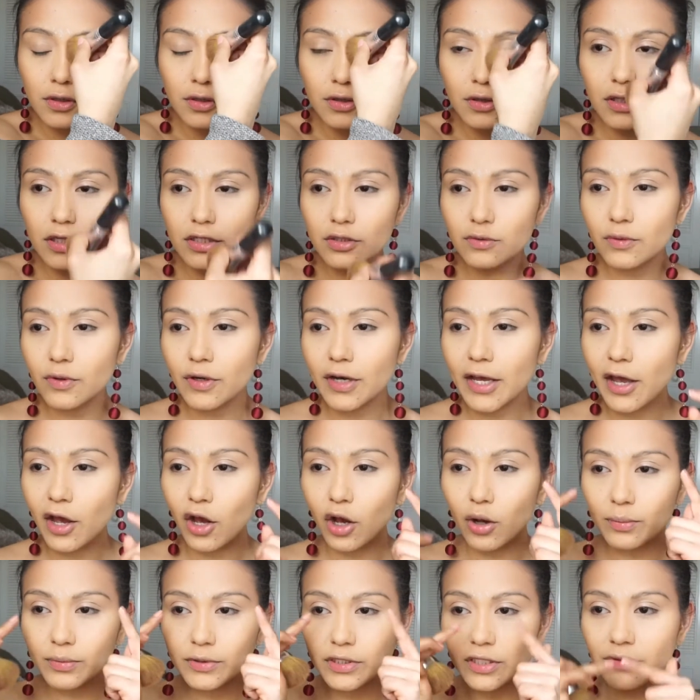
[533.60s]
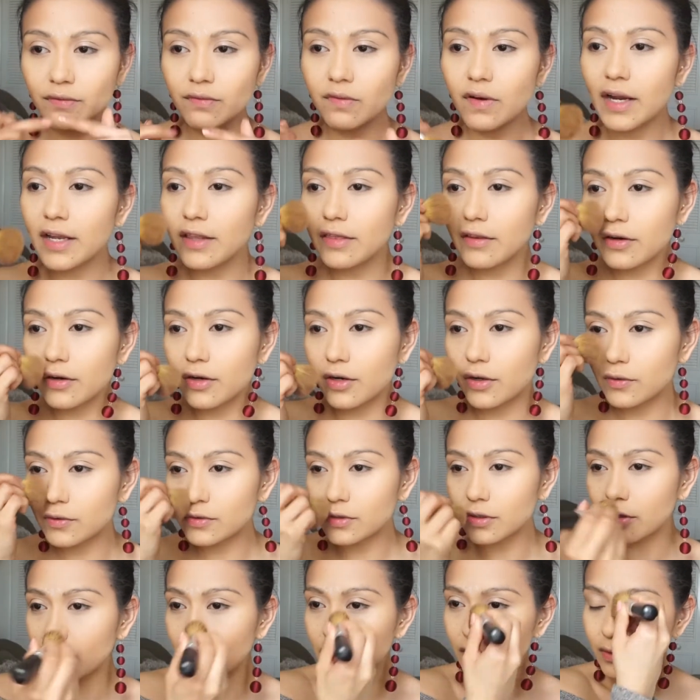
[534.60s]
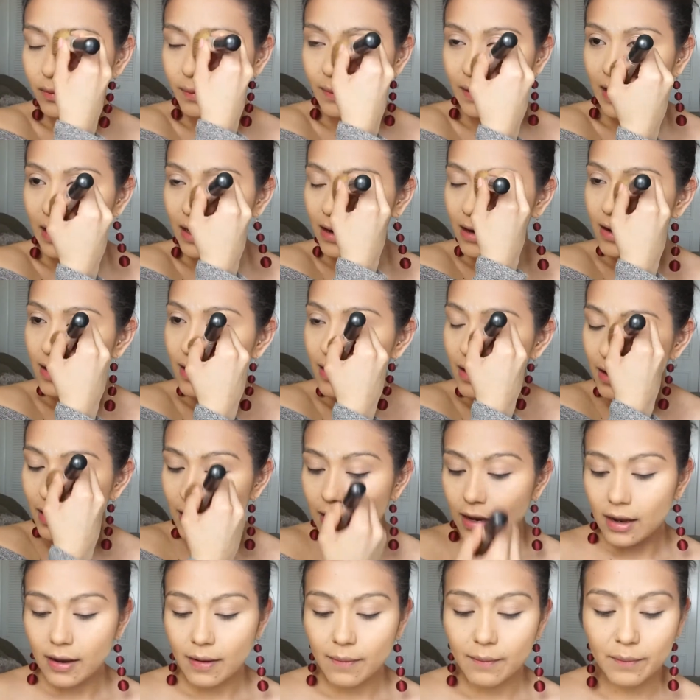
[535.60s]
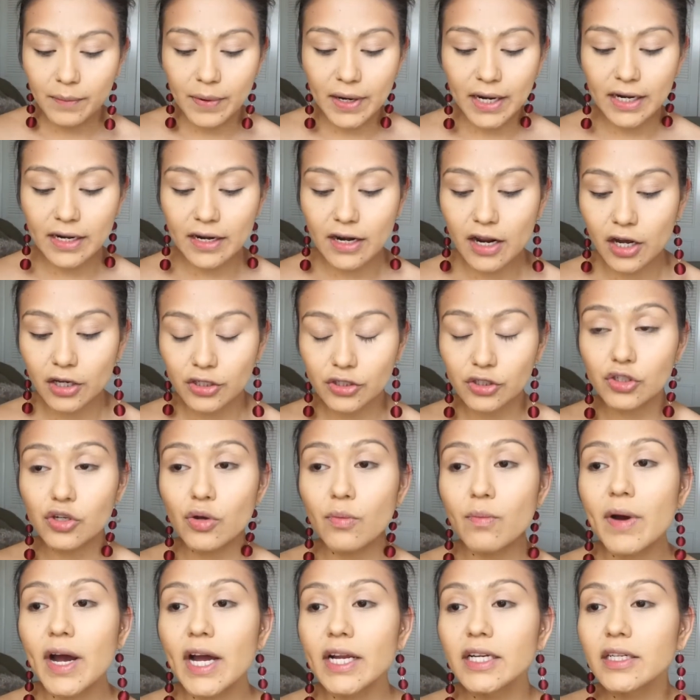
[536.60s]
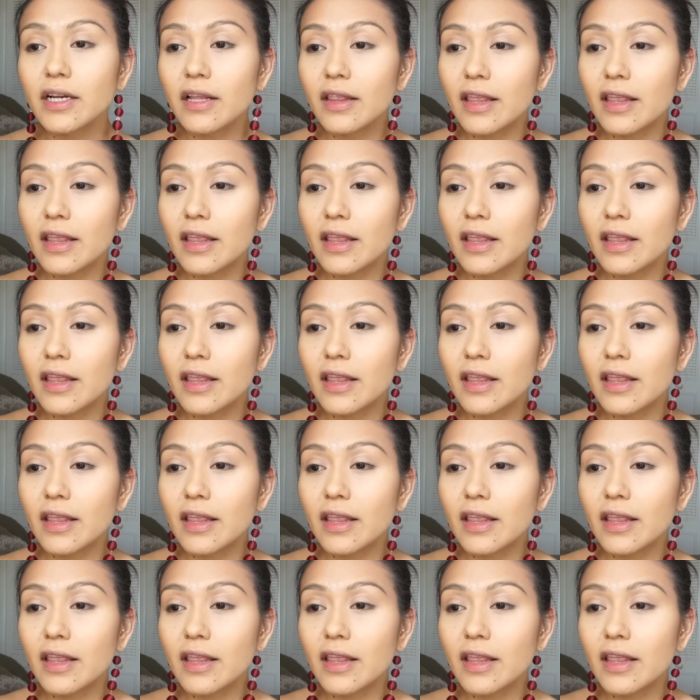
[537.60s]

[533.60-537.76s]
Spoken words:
This will help define the nose a little bit, but not so much.